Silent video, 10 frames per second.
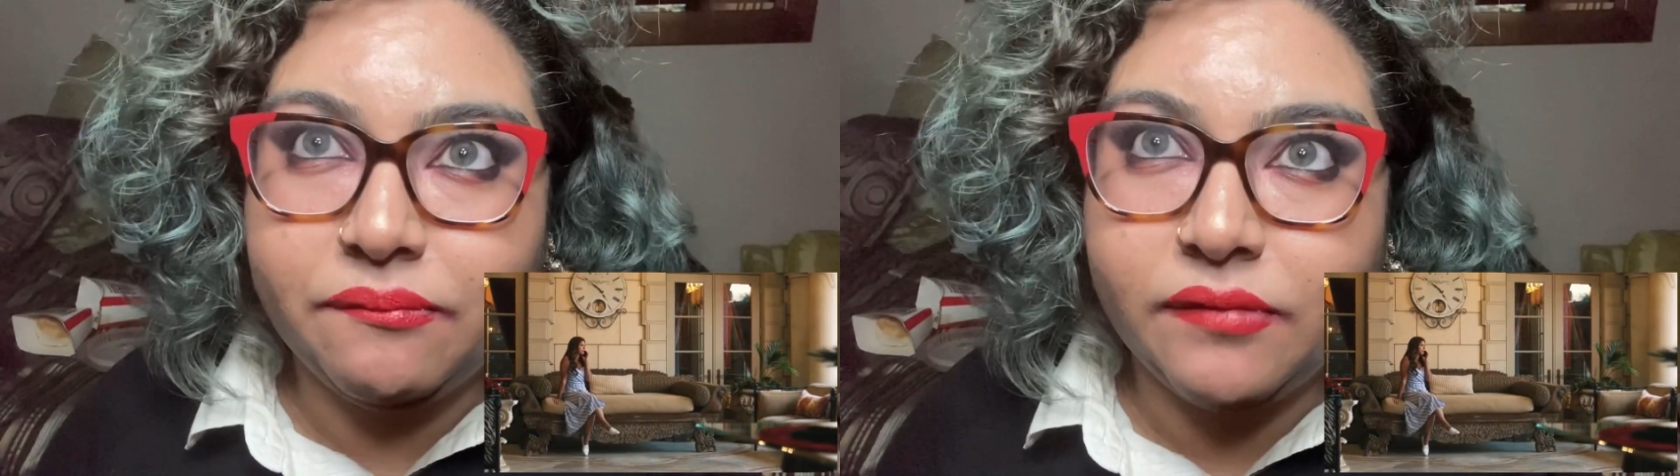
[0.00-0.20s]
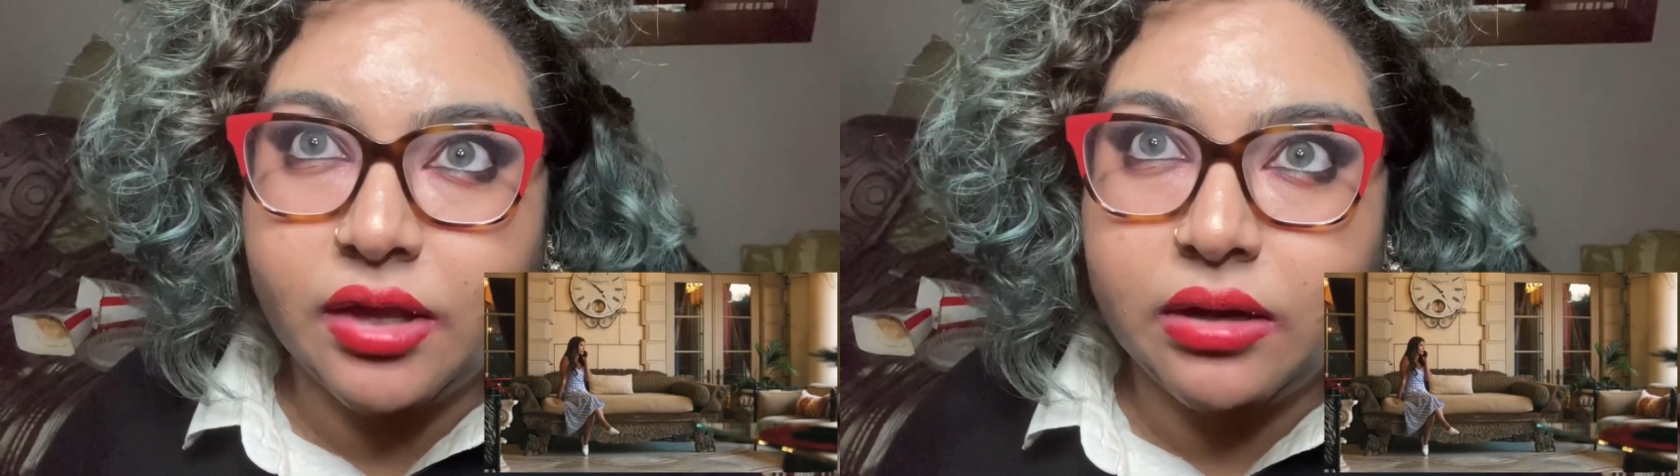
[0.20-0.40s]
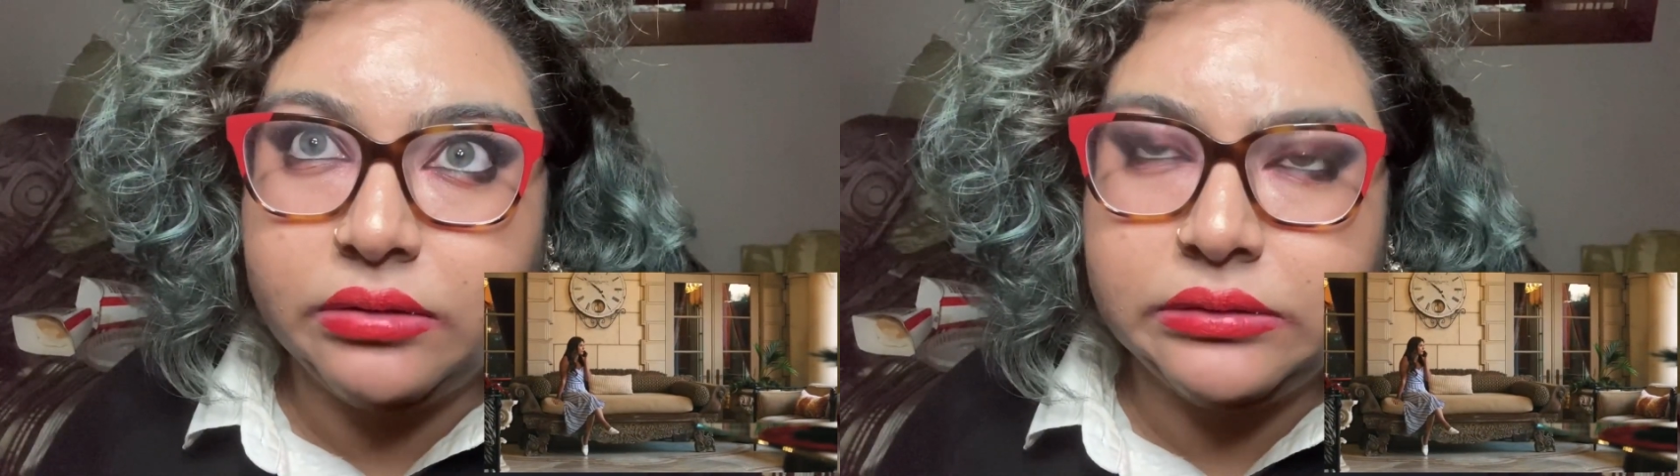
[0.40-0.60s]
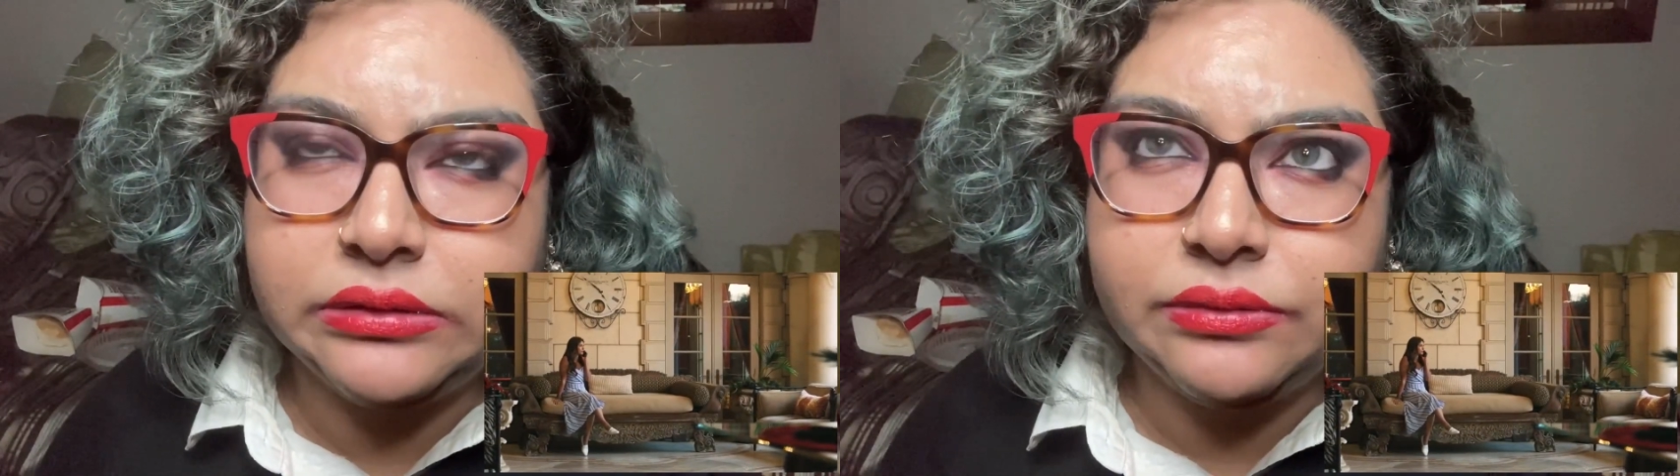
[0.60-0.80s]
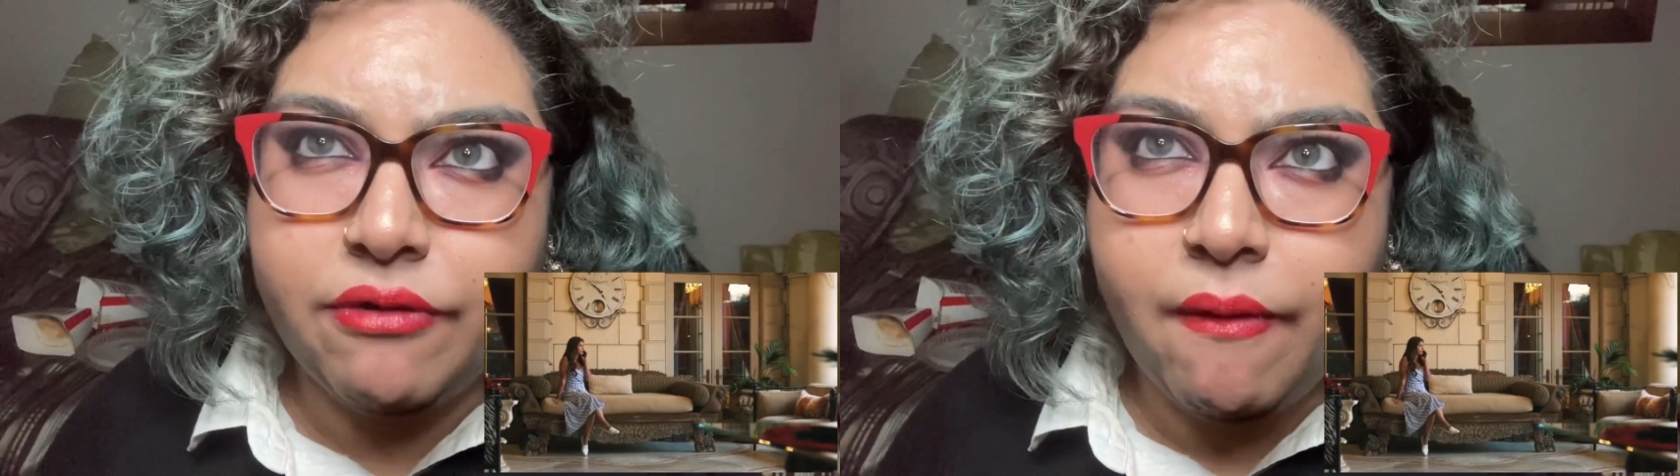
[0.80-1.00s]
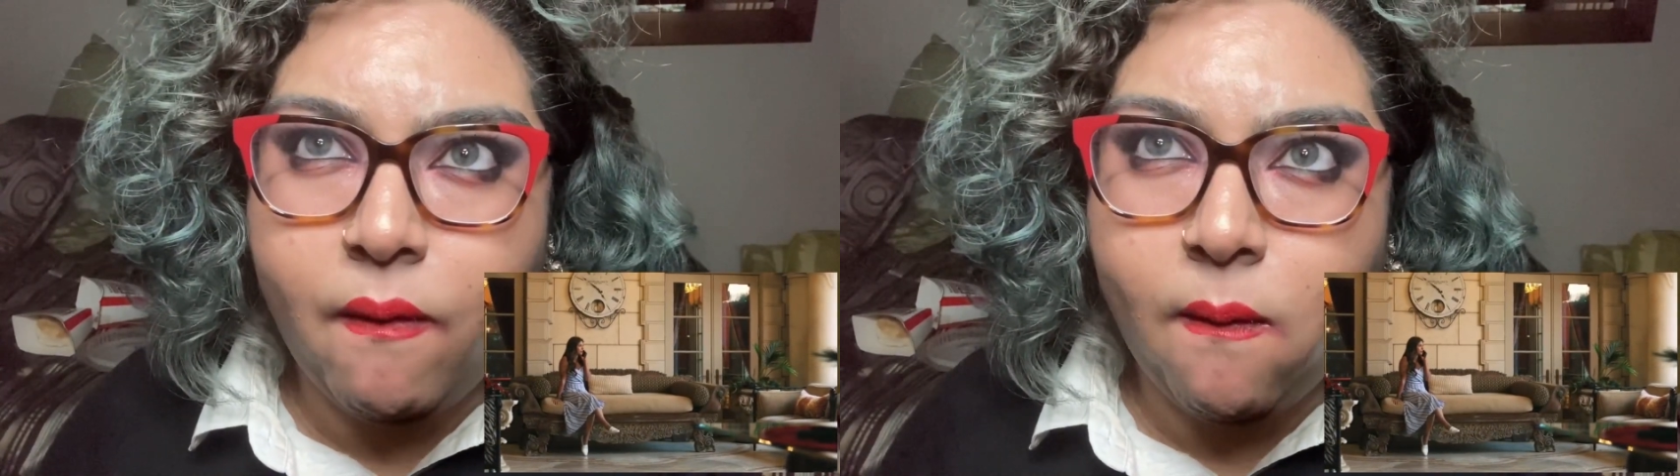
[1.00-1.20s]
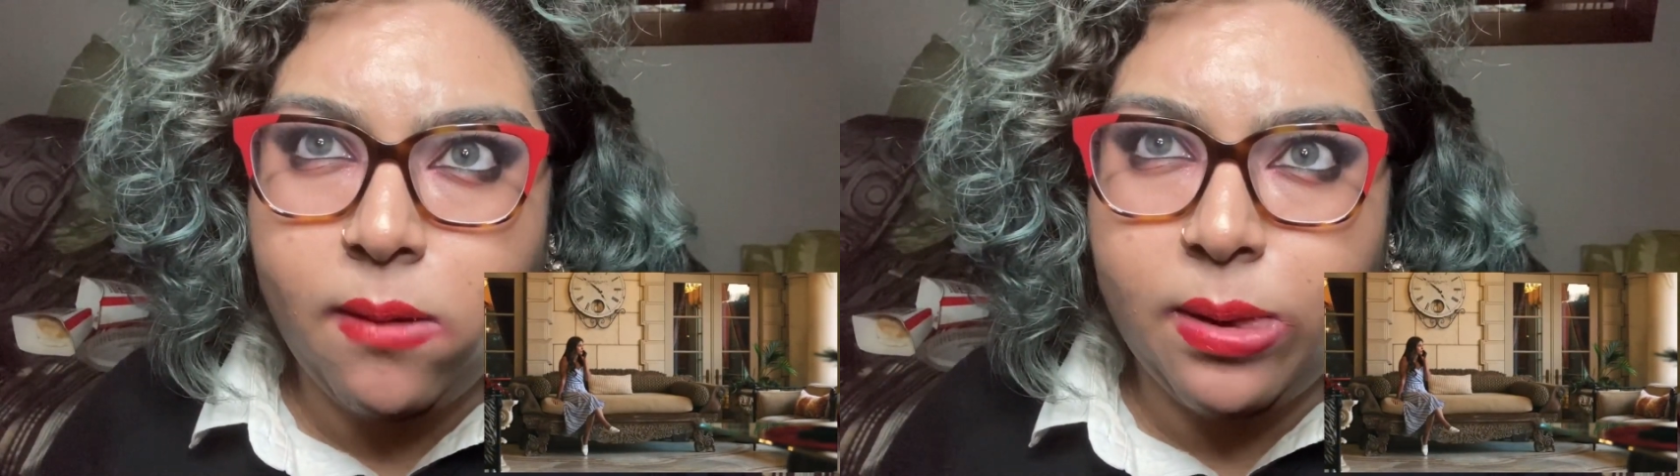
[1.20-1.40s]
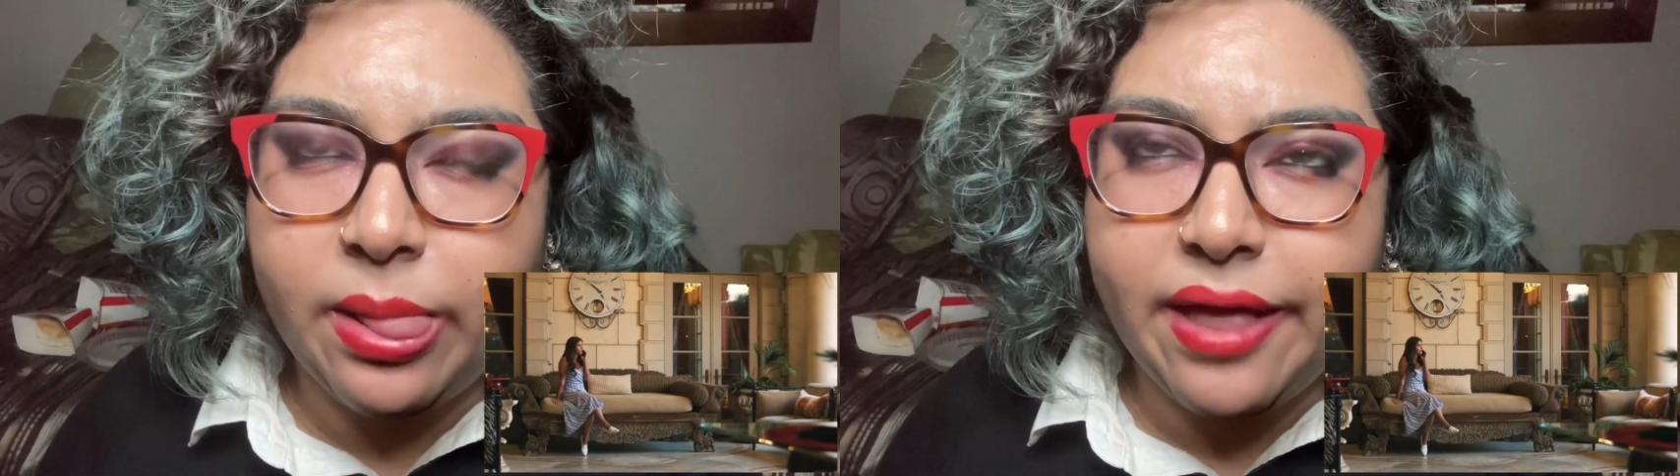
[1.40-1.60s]
so I don't know if you've been trying
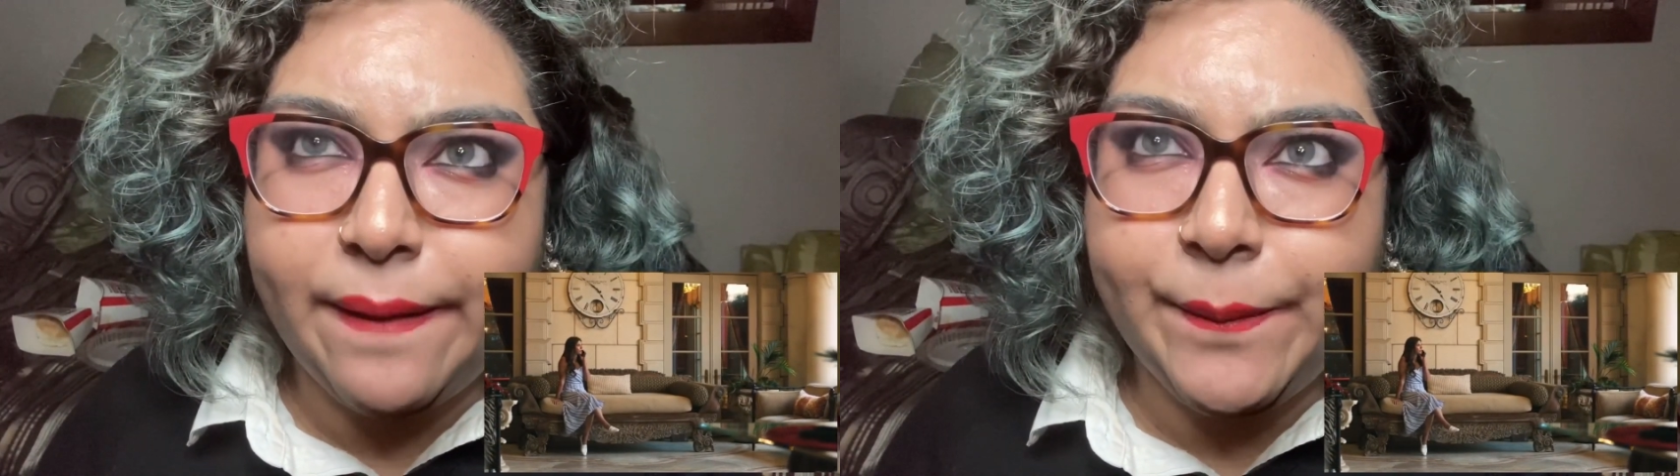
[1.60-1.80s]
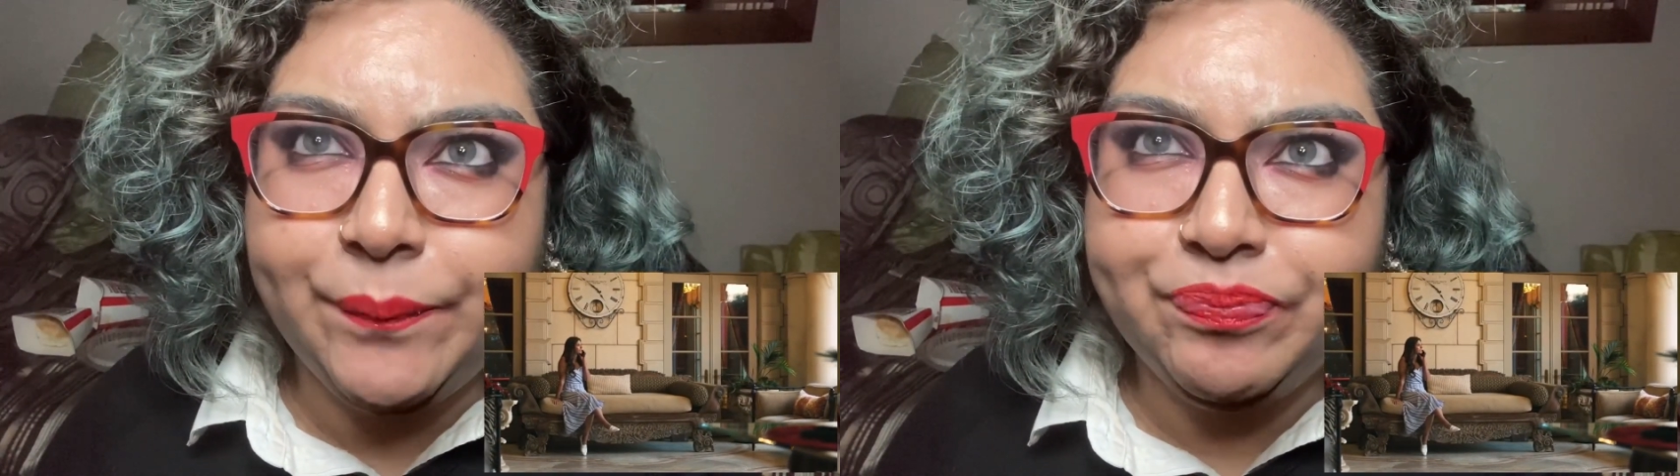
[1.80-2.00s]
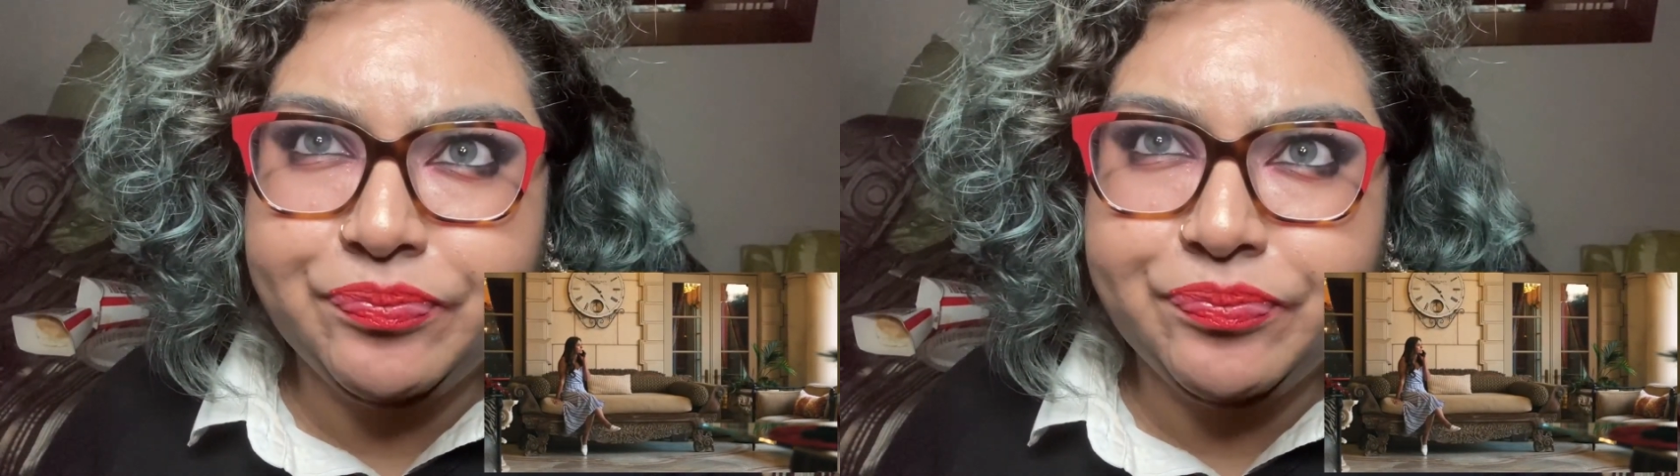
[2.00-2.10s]
to reach me.